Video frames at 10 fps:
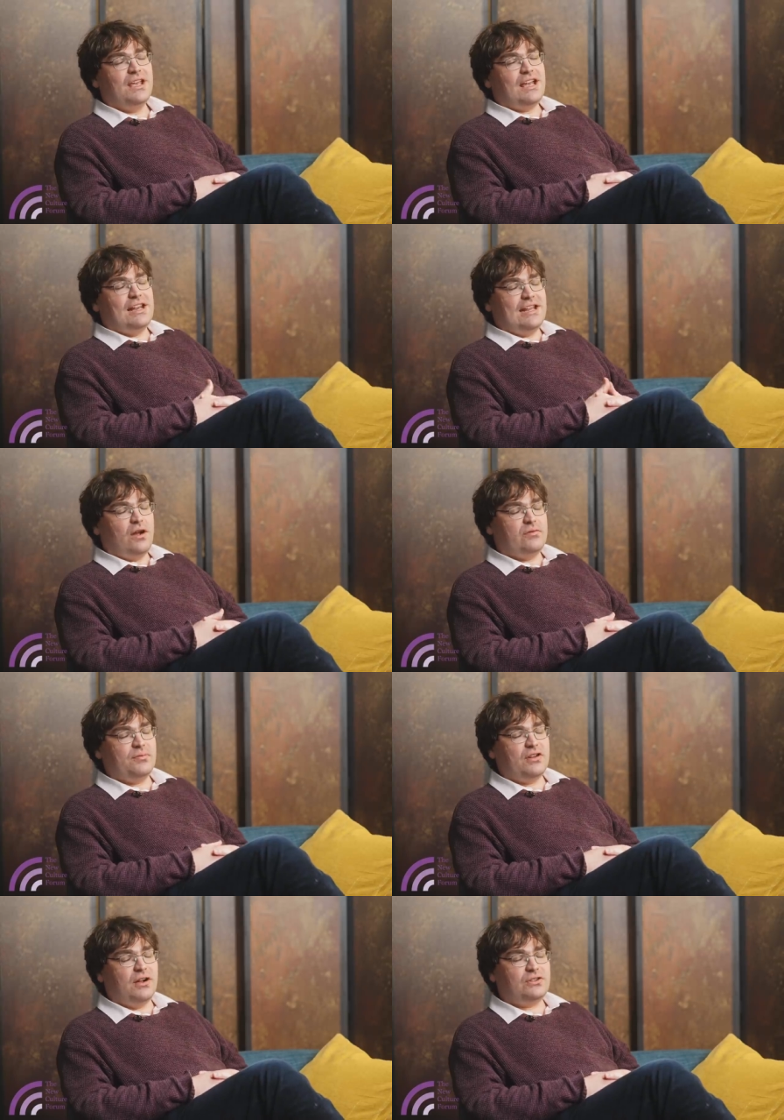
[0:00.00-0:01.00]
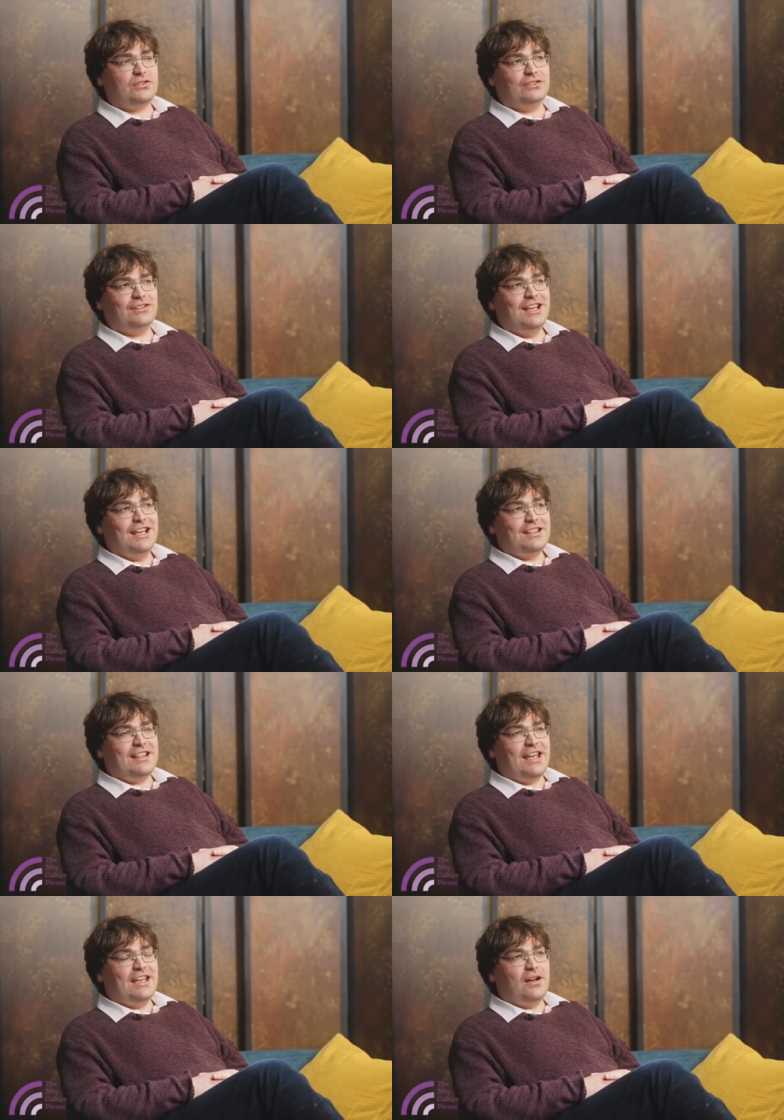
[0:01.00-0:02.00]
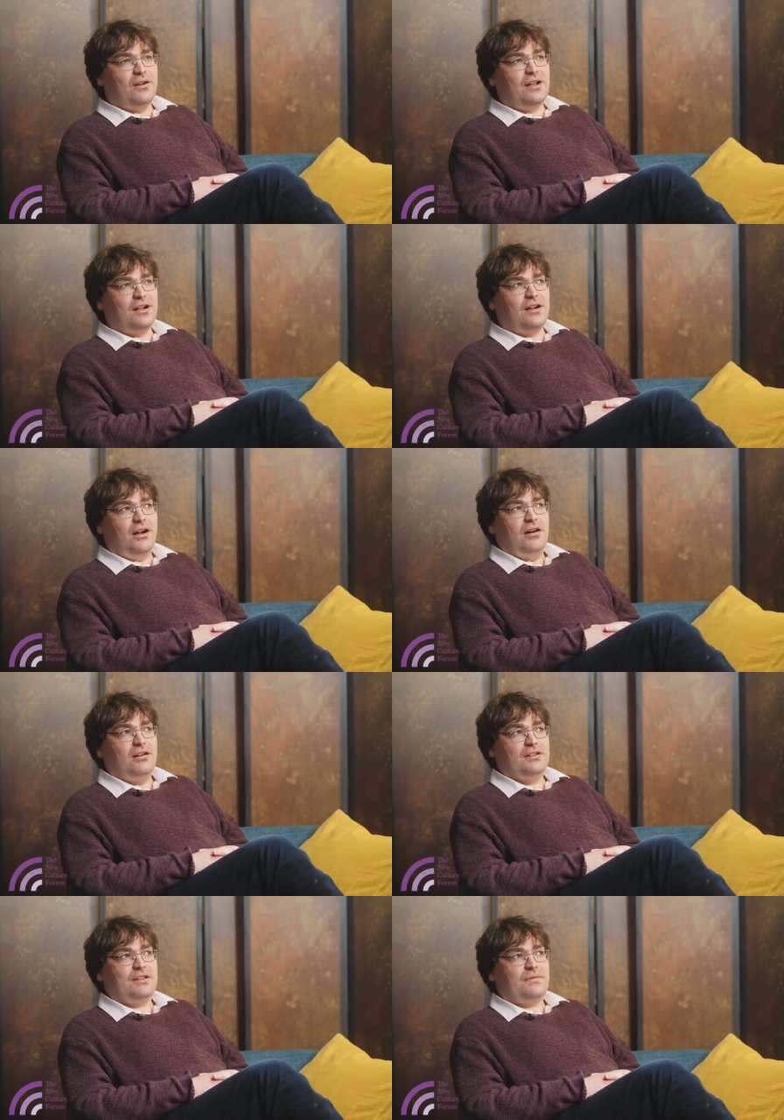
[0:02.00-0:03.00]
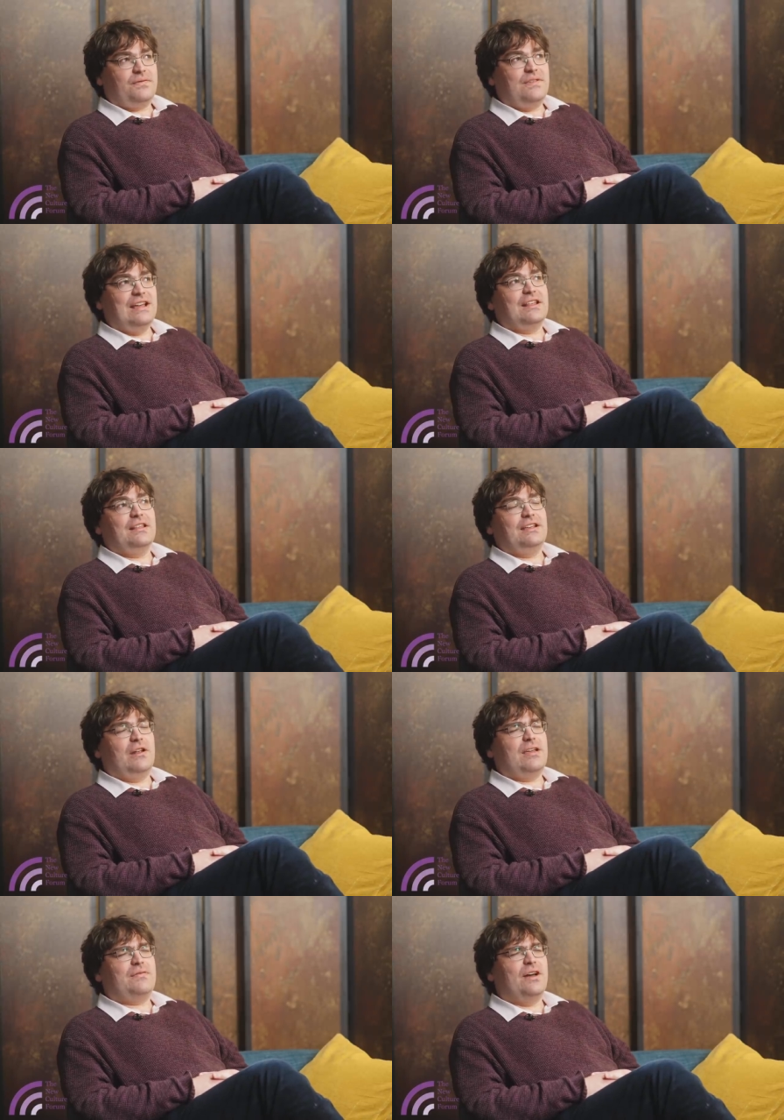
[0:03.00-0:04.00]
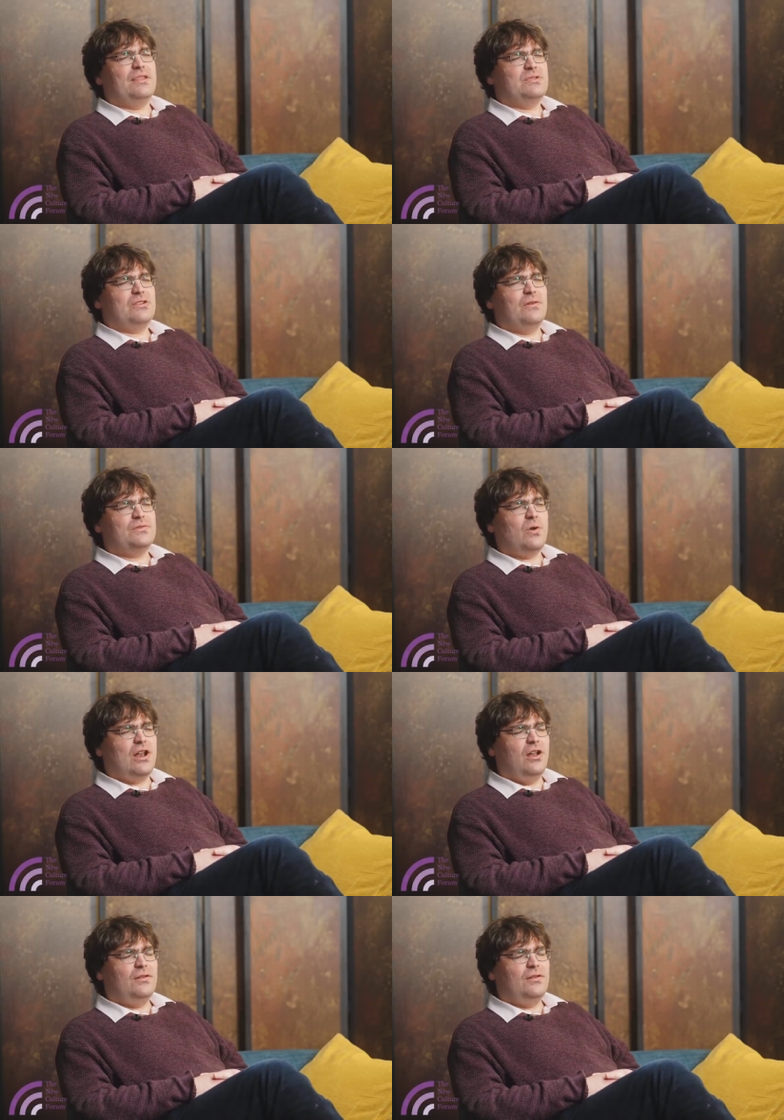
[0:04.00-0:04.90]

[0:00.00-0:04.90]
elite overproduction. They are think that, you know, they find themselves quite,